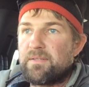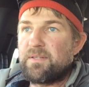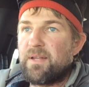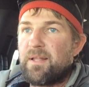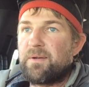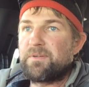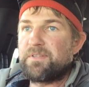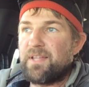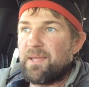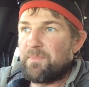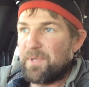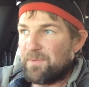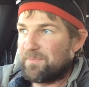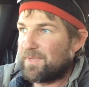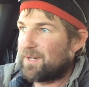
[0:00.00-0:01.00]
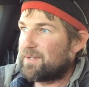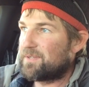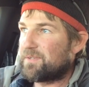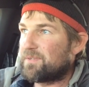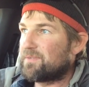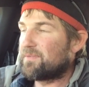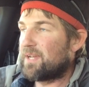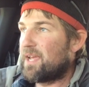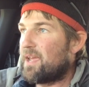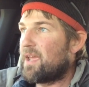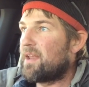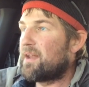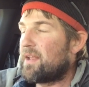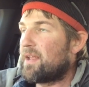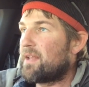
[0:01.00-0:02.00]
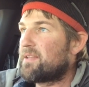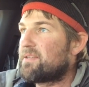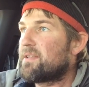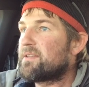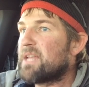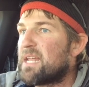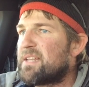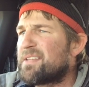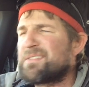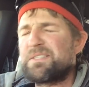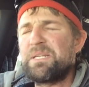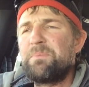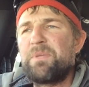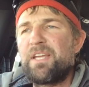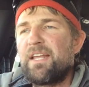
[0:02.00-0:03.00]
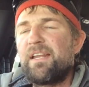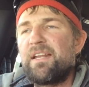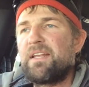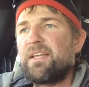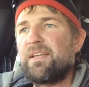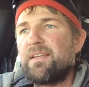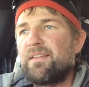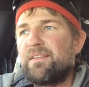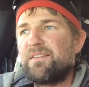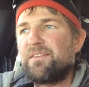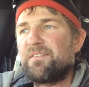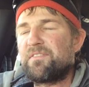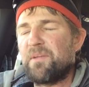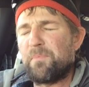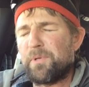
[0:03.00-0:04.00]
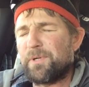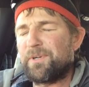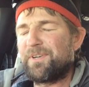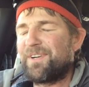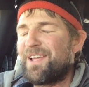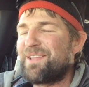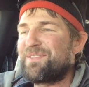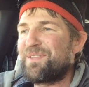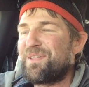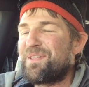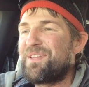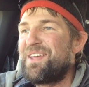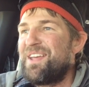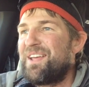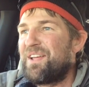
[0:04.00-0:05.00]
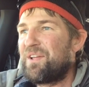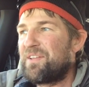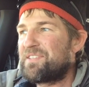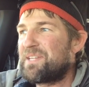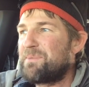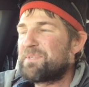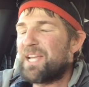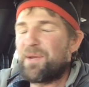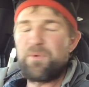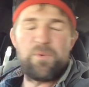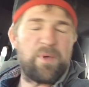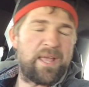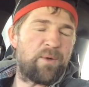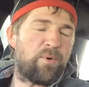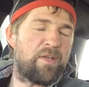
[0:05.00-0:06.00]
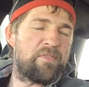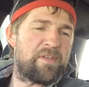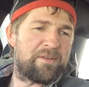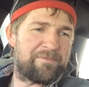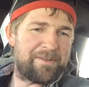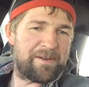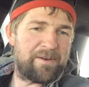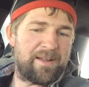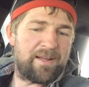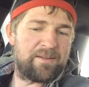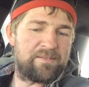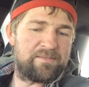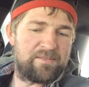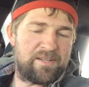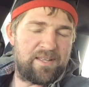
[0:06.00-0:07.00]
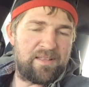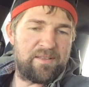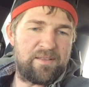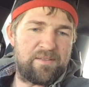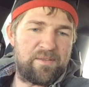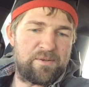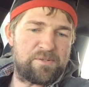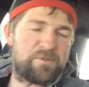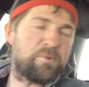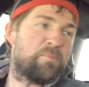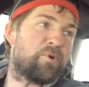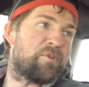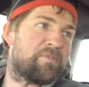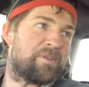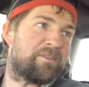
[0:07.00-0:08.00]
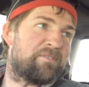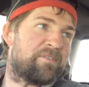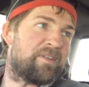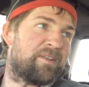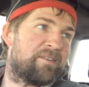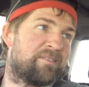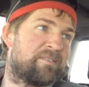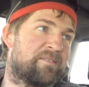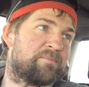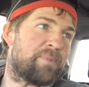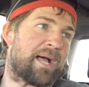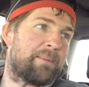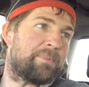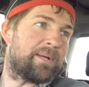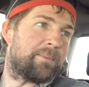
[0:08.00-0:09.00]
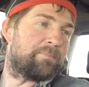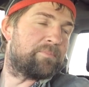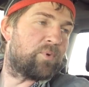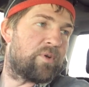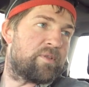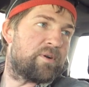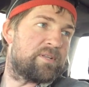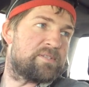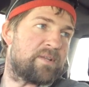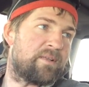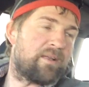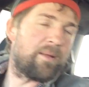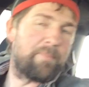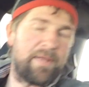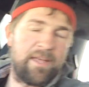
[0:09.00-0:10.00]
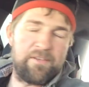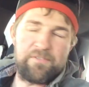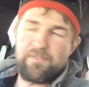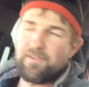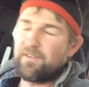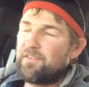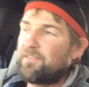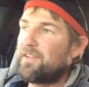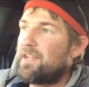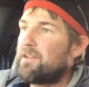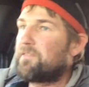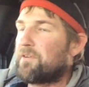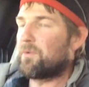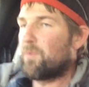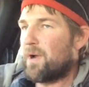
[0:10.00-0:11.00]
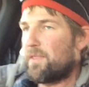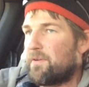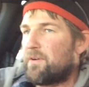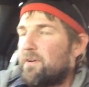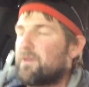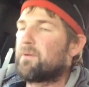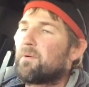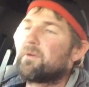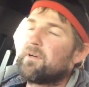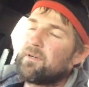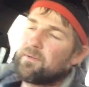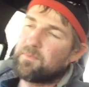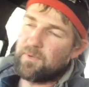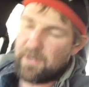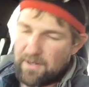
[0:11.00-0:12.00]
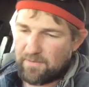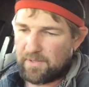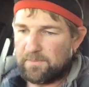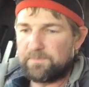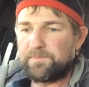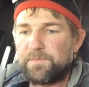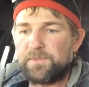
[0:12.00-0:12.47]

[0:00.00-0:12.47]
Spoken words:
That's an understatement. And it doesn't seem to get any simpler. It seems like when we get one thing figured out, there's 2 more things that pop up, whether it's a pest, a disease, or weather, or whatever.